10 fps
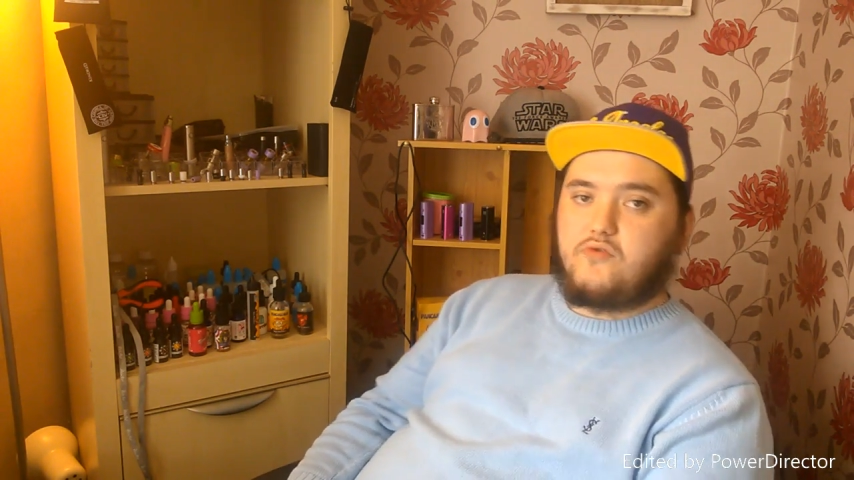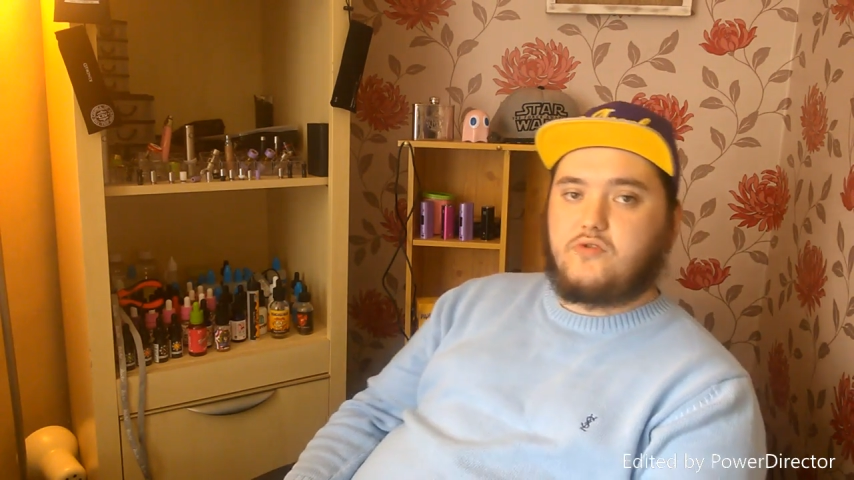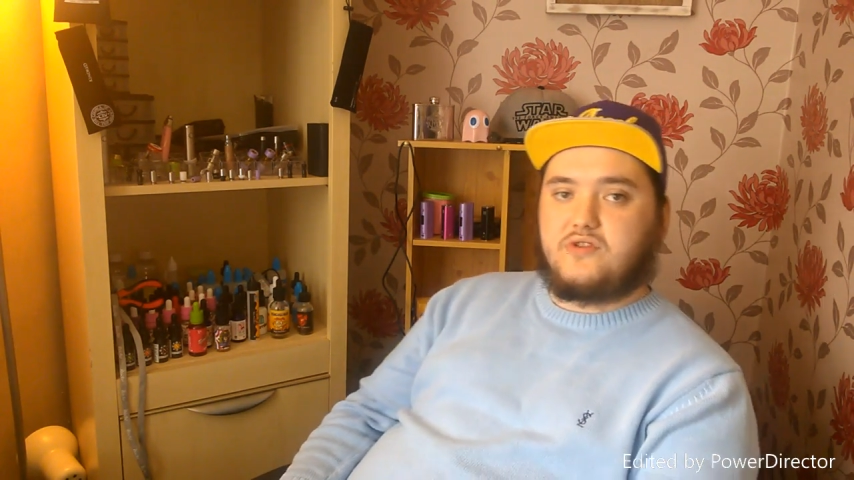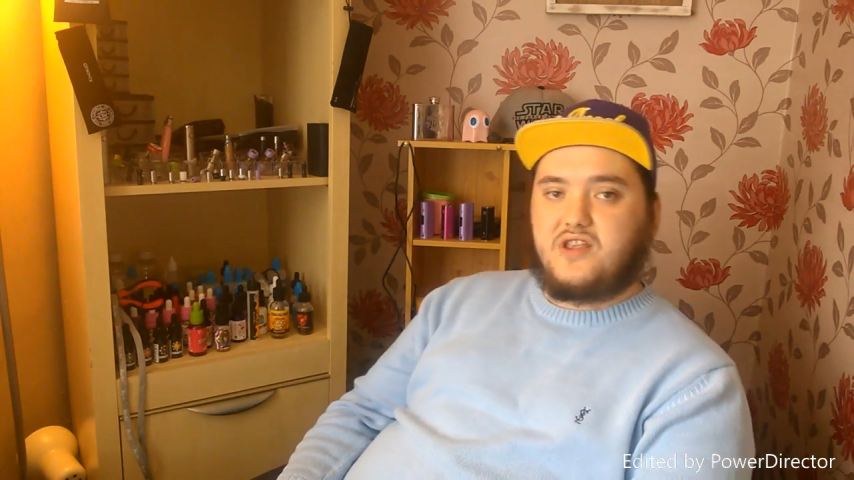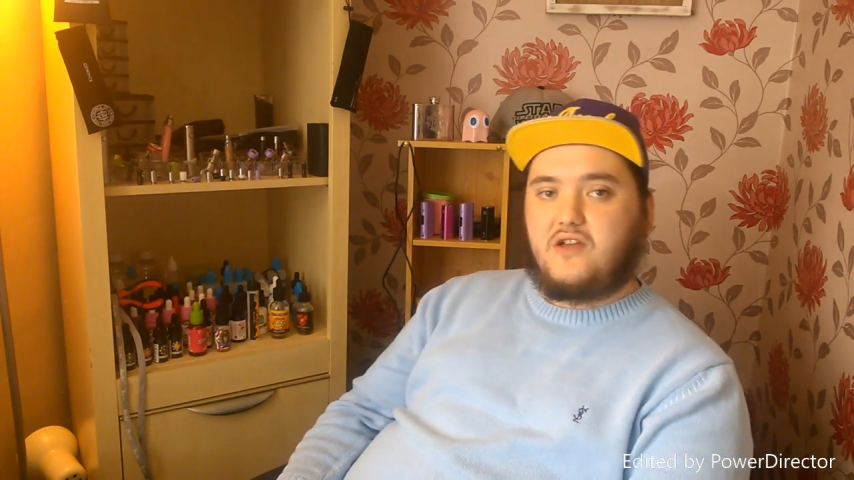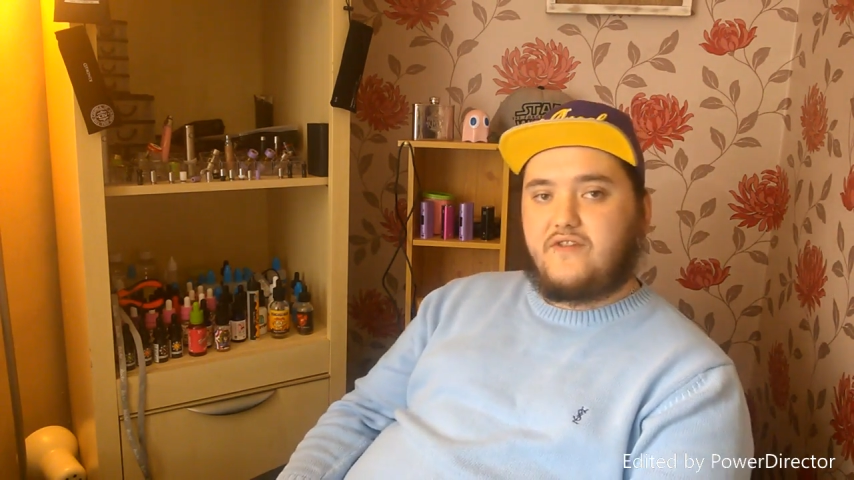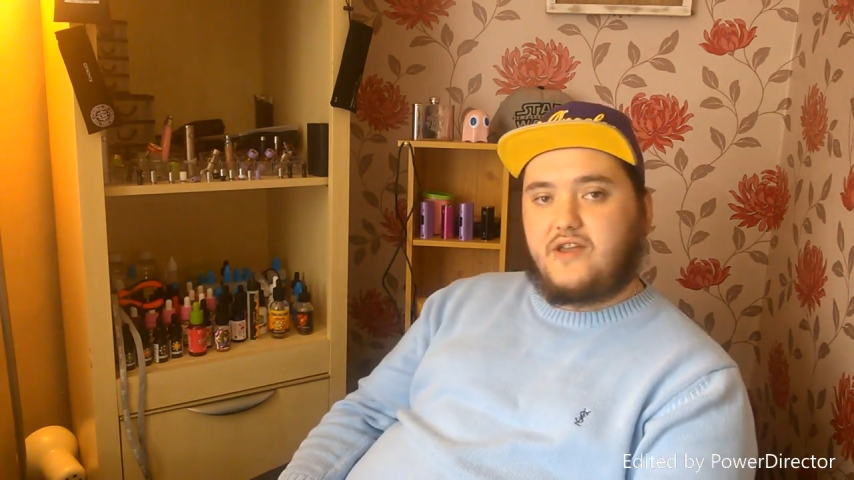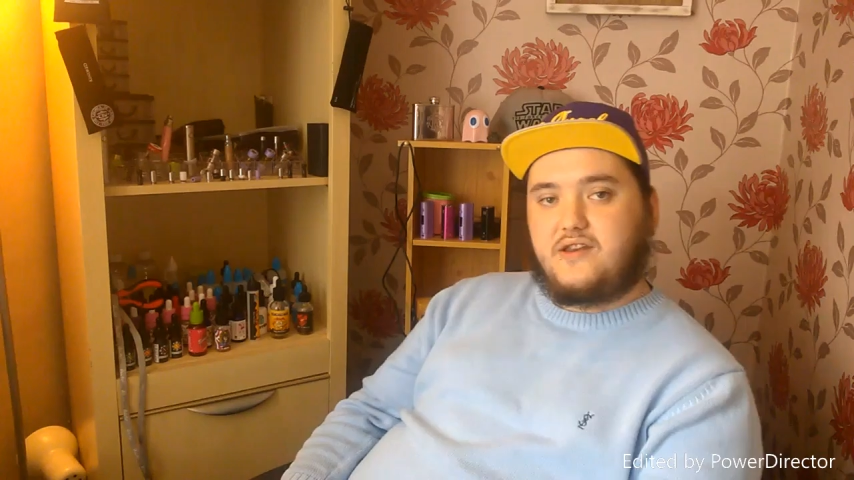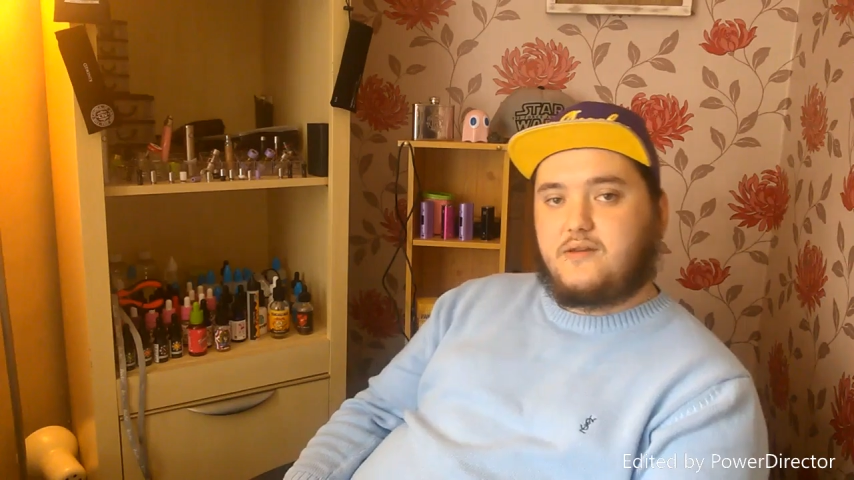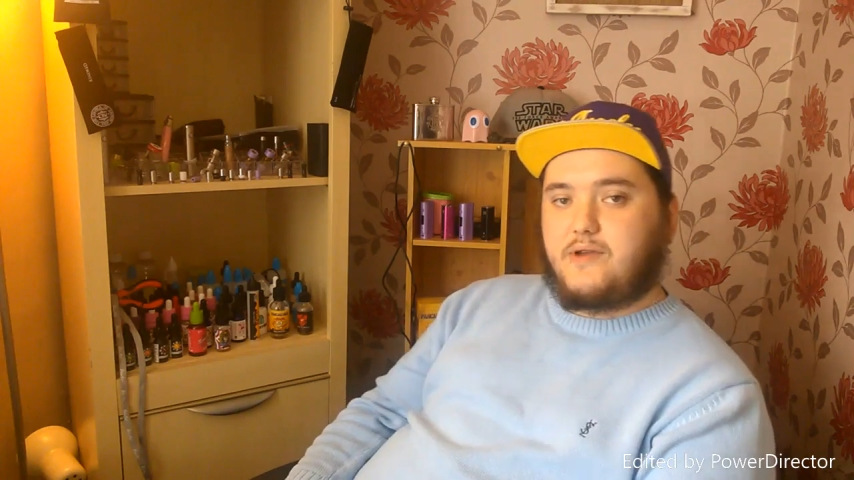brews that I've
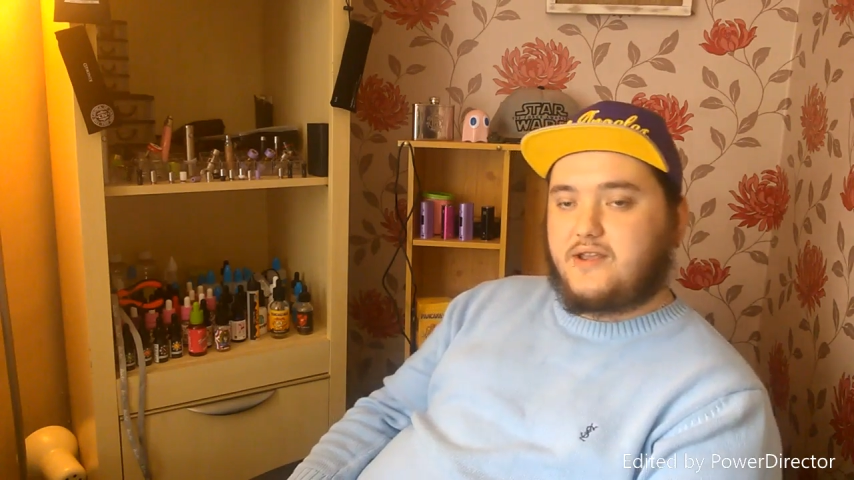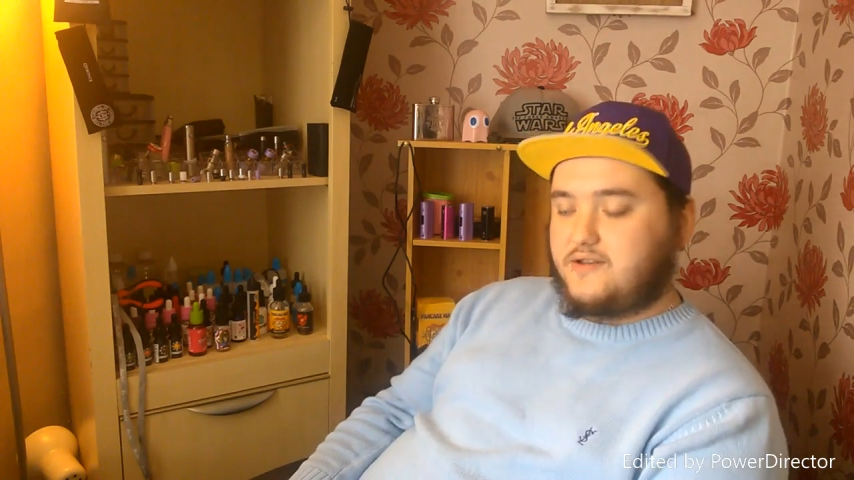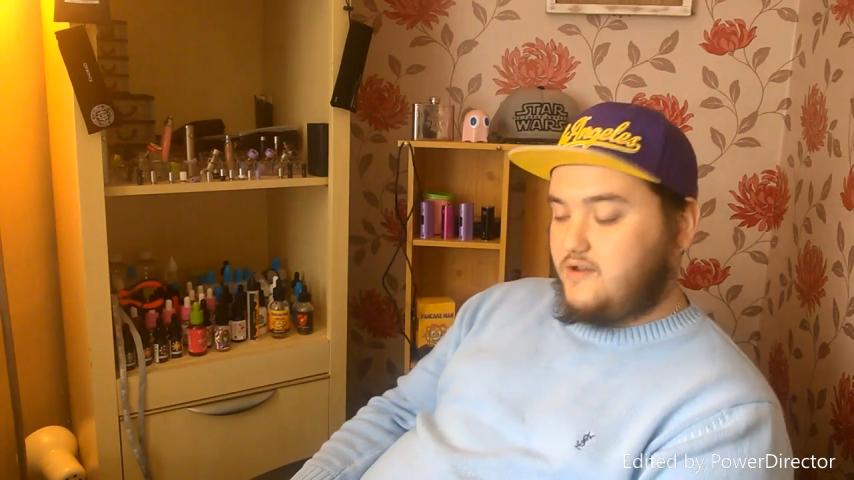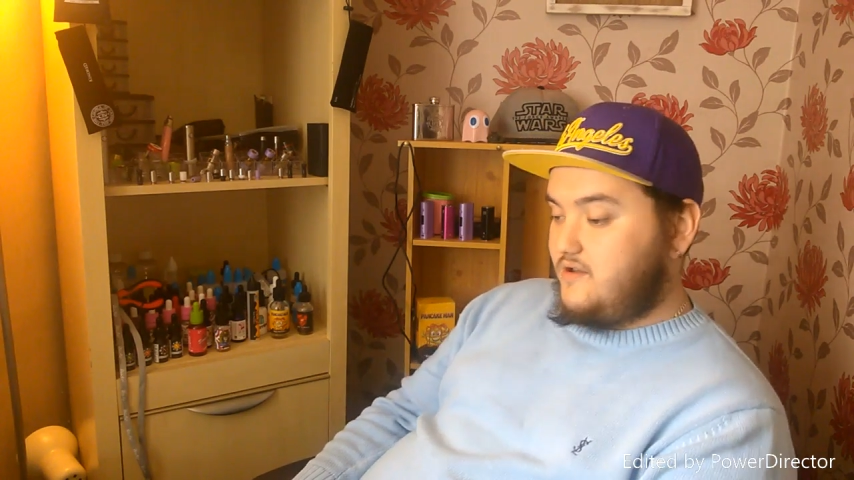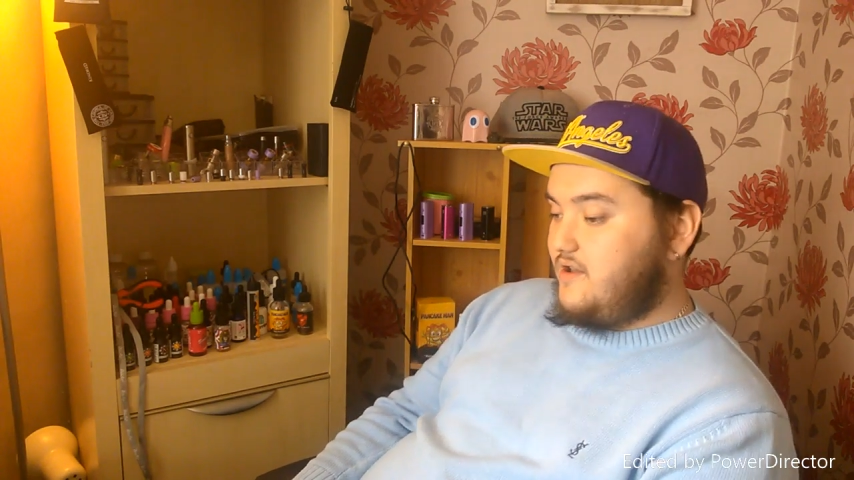had in the past.